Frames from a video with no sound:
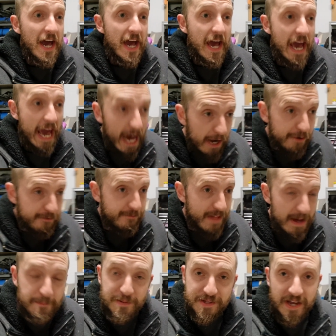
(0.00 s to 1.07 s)
out of
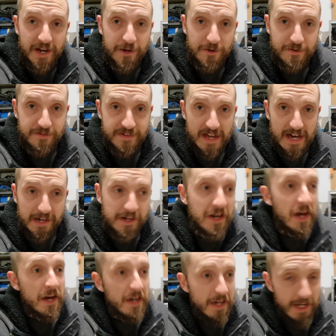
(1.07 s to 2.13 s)
that potato sack
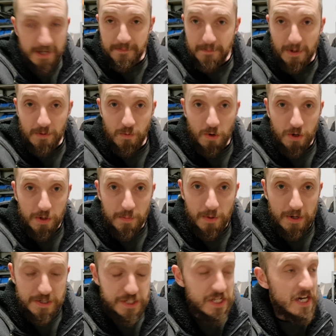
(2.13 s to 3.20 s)
in my rocker
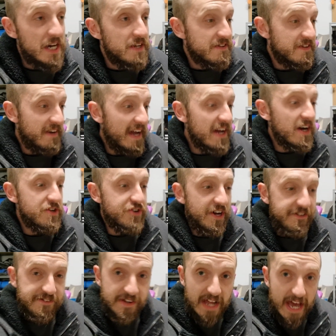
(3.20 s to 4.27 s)
box. Today I
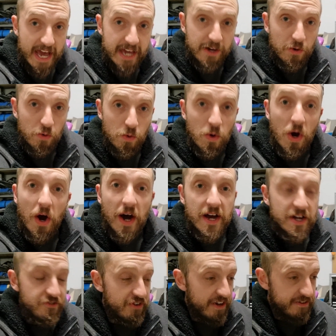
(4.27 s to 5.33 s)
adjusted angle, I
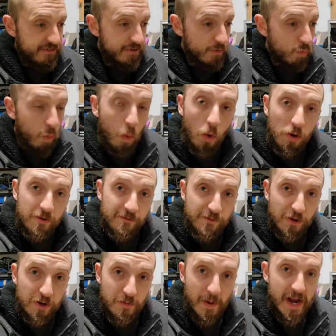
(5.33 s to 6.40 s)
adjusted water
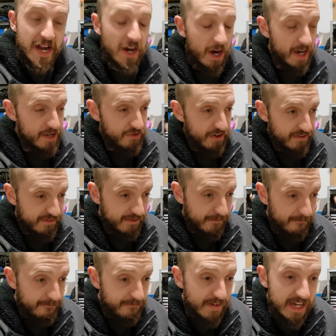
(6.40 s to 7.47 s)
flow rate, I adjusted
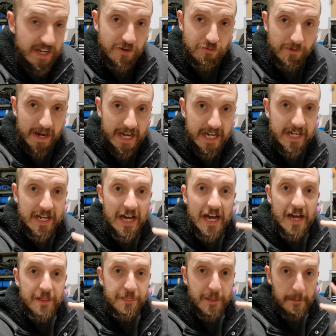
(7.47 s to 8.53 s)
feed rate.
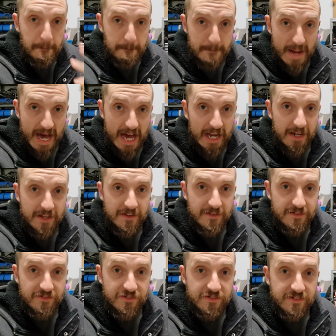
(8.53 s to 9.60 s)
The mat
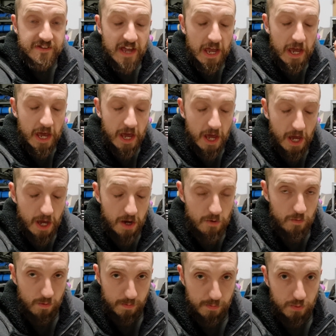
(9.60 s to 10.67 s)
is
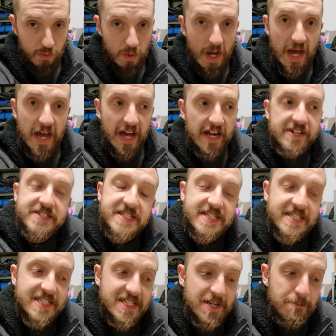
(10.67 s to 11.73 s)
terrible, and it's
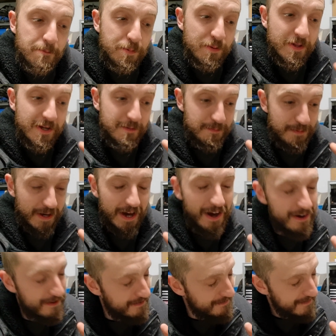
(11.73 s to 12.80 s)
simply
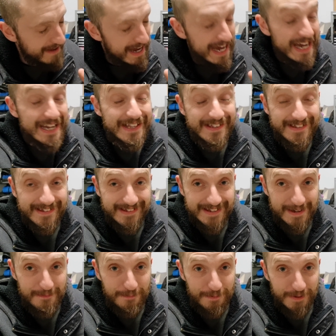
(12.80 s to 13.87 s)

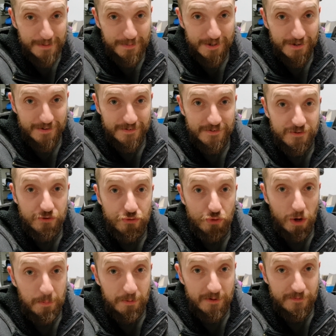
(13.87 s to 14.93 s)
because it's a
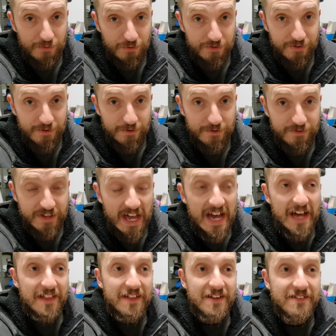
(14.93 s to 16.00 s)
drop riffle sluice
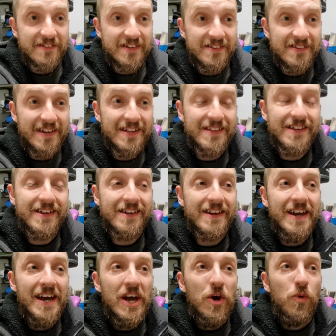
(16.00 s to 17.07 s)
that is
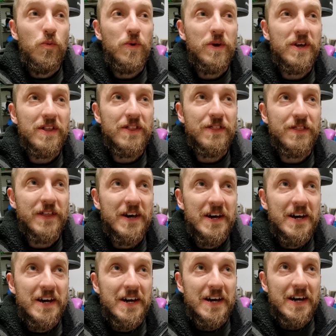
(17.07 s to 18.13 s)
contending with,
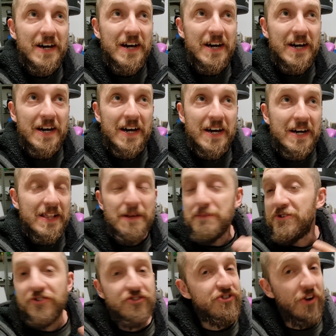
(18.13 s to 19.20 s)
let me just show